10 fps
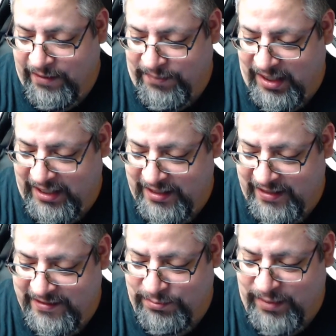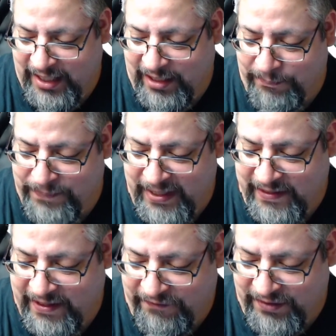But it does make a big
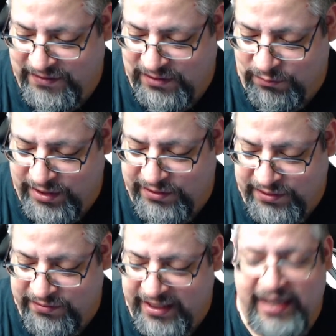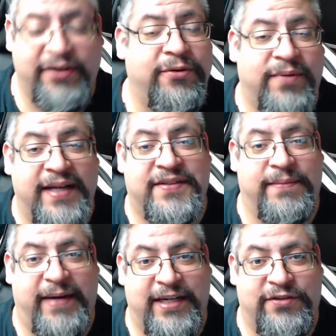difference. So when you do get new
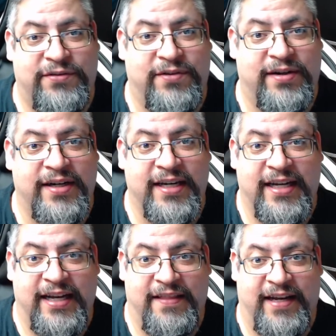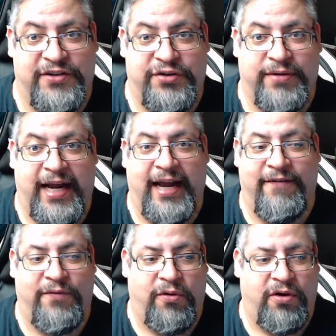resin, make sure that you
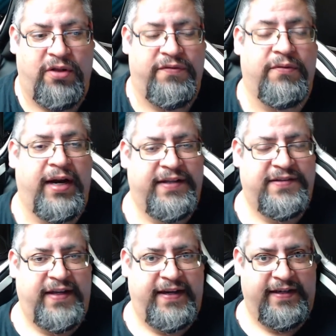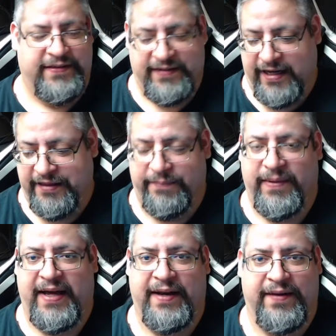have all of the right settings on the
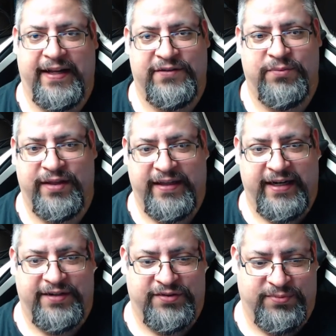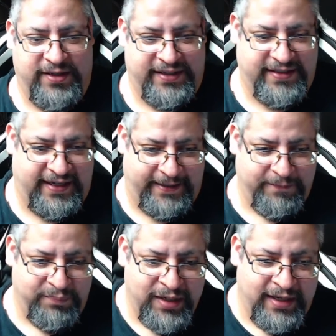bottle. That's one thing I just want to say,
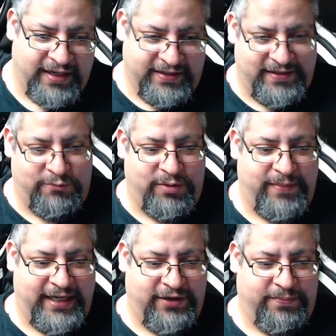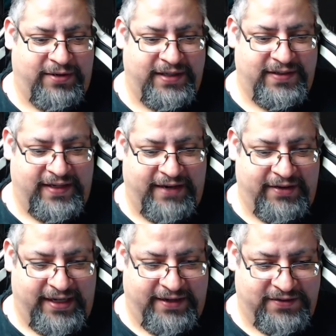because it will make your prints and
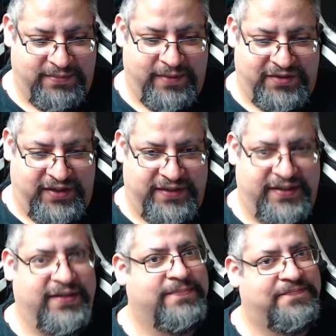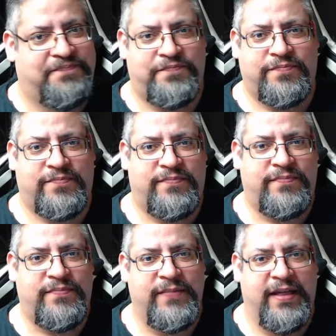everything else much easier.
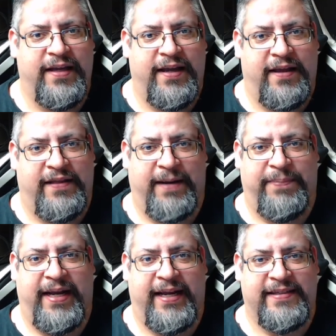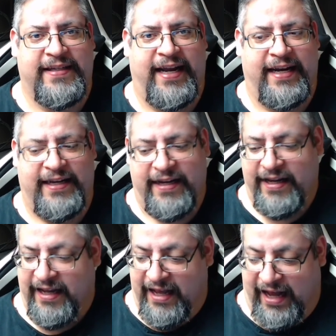That being said,
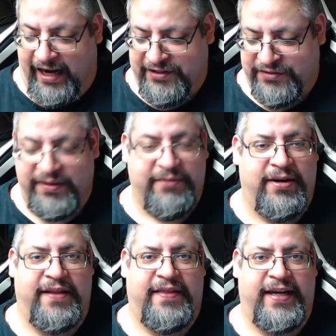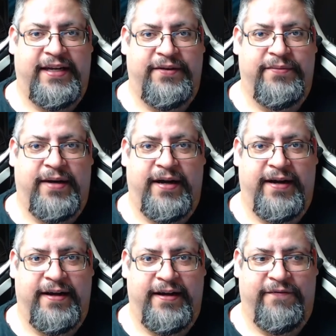I just really want to thank you
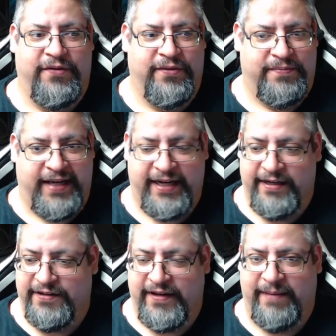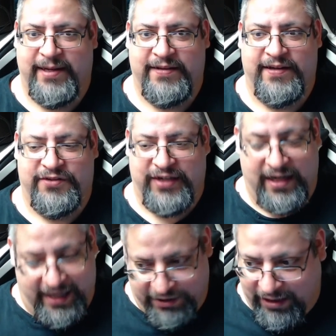for taking the time out to this
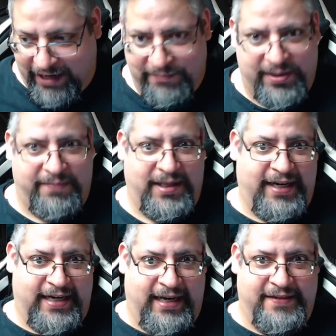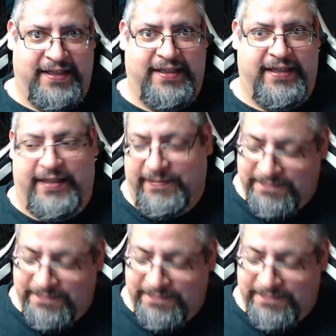channel. I know I haven't put up a lot of content lately.